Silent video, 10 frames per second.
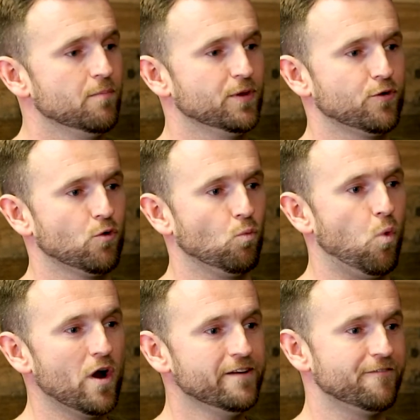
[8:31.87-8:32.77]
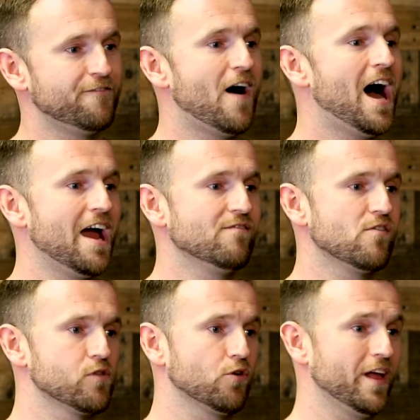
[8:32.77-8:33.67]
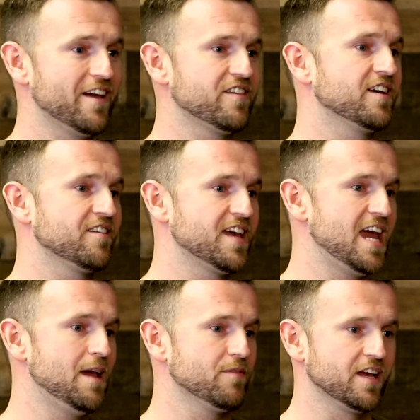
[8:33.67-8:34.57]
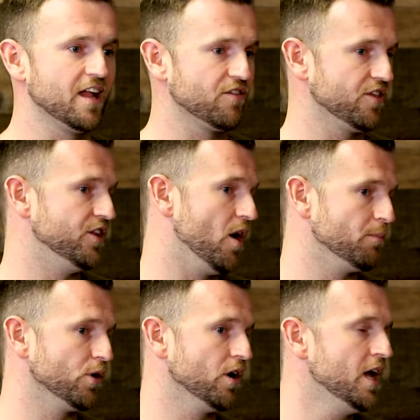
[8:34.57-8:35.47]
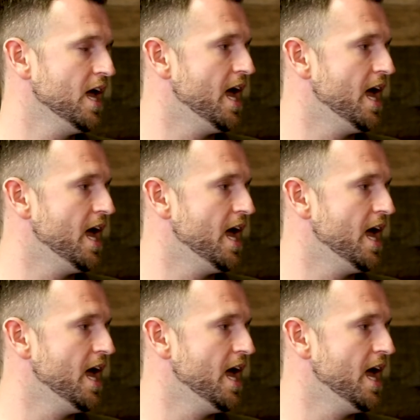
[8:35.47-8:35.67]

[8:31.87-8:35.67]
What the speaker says: But they're 1-5 over their last 6 games against the number.